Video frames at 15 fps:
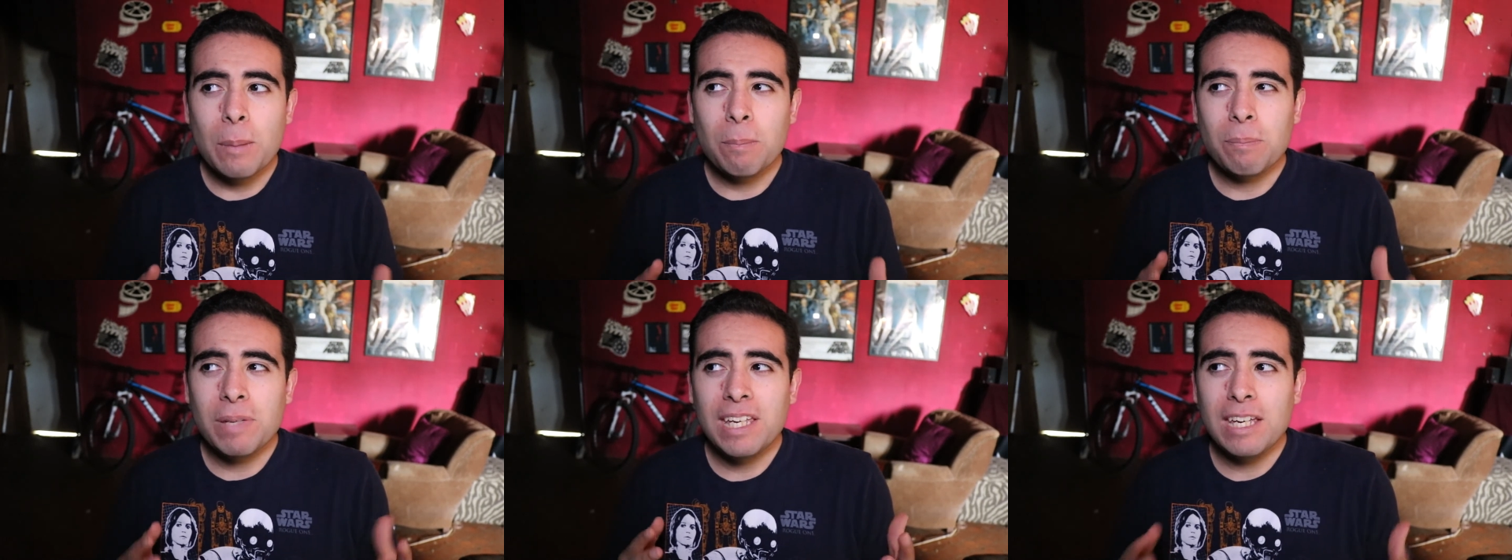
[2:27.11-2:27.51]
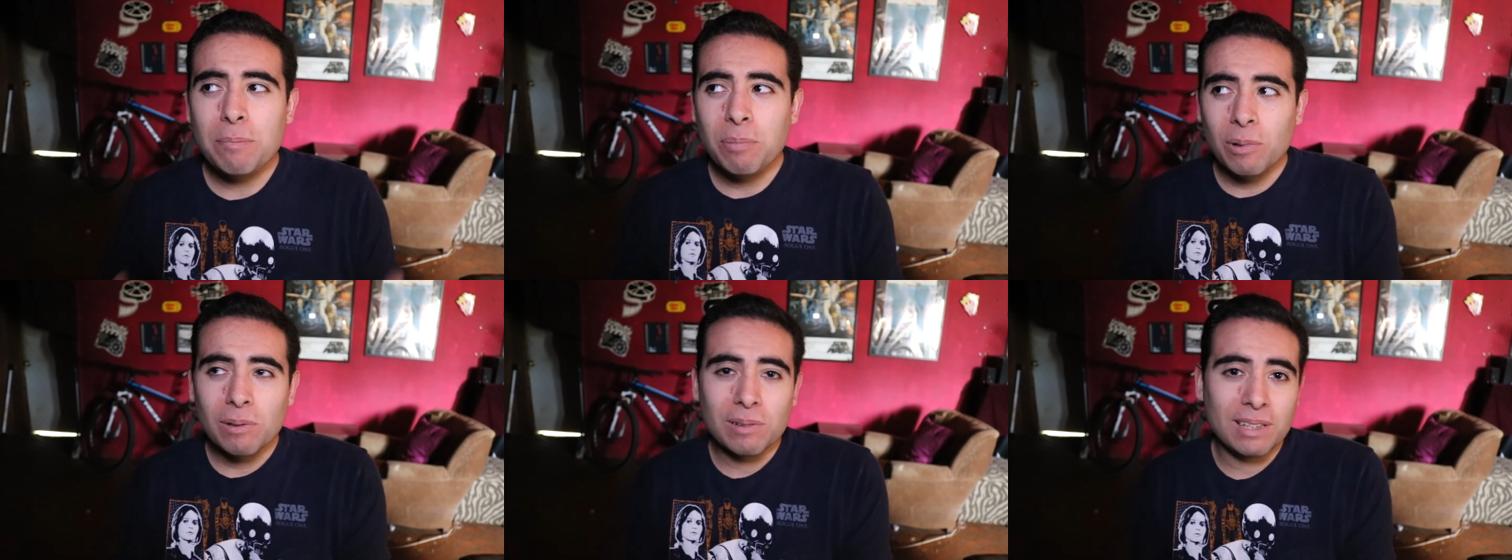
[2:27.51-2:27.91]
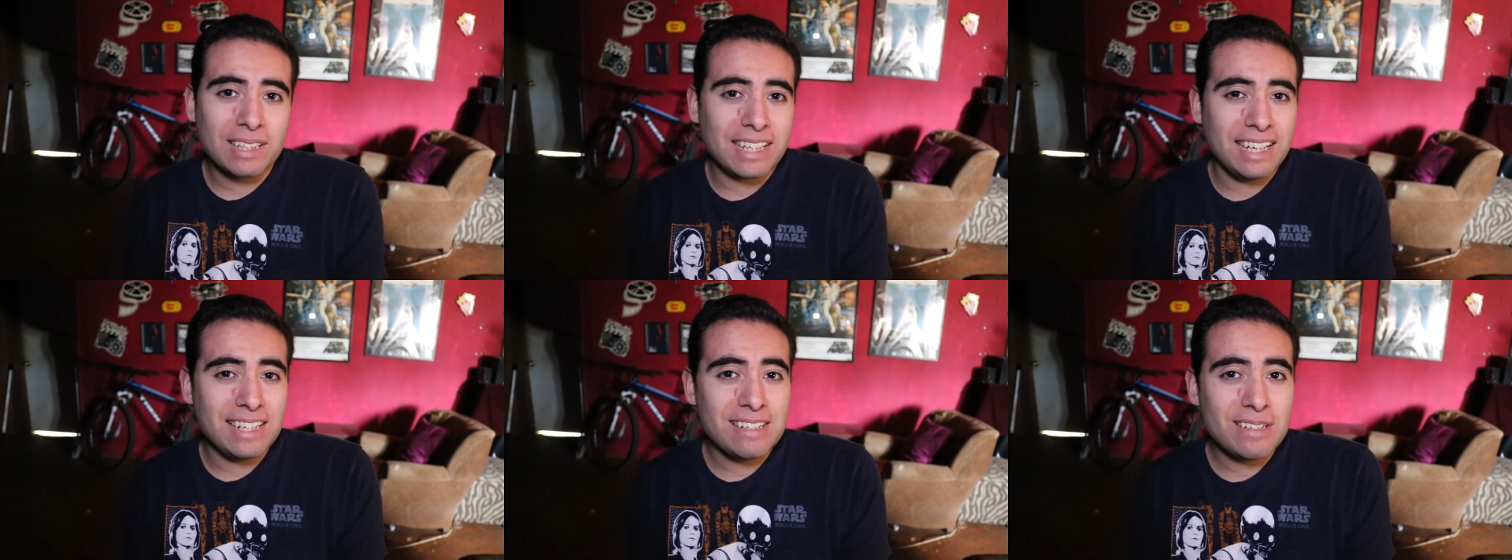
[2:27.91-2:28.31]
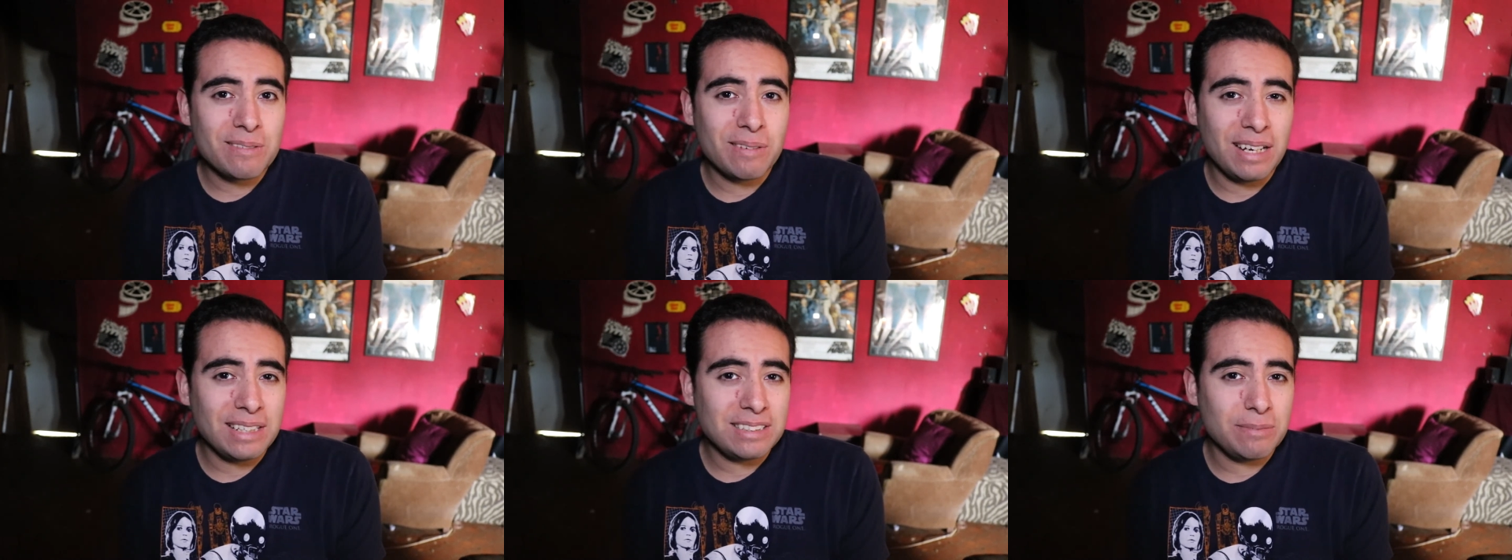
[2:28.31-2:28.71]
people look into
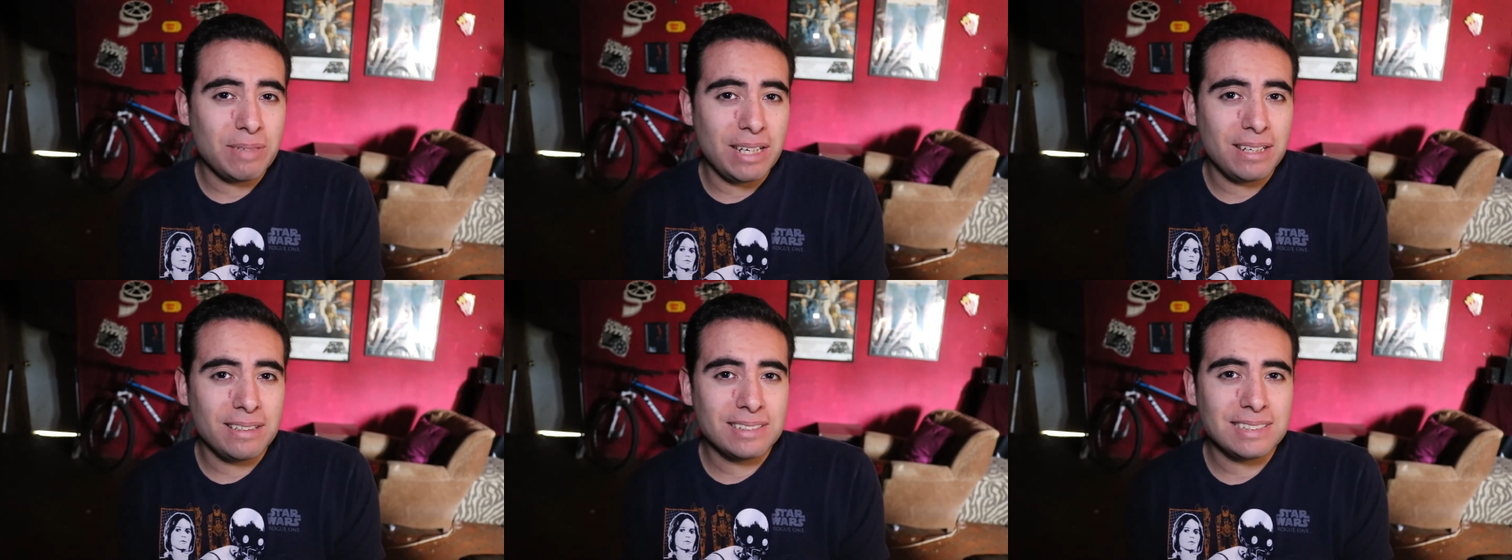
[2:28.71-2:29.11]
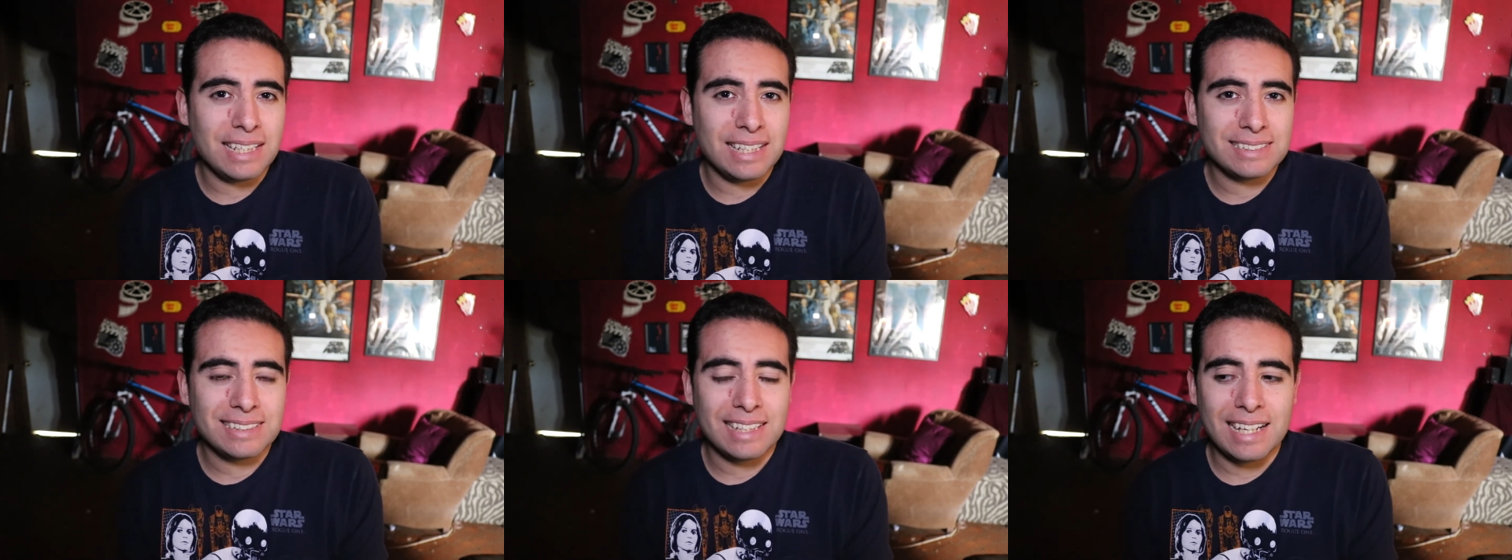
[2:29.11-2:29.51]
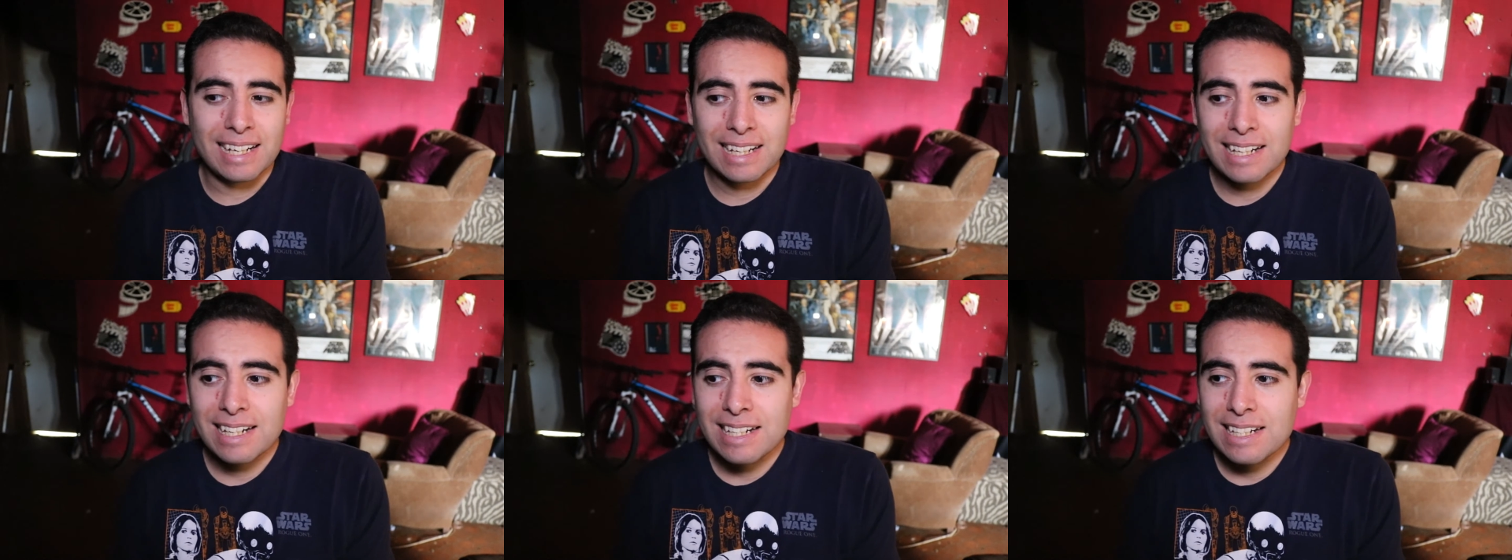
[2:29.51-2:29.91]
Rotten Tomatoes as like,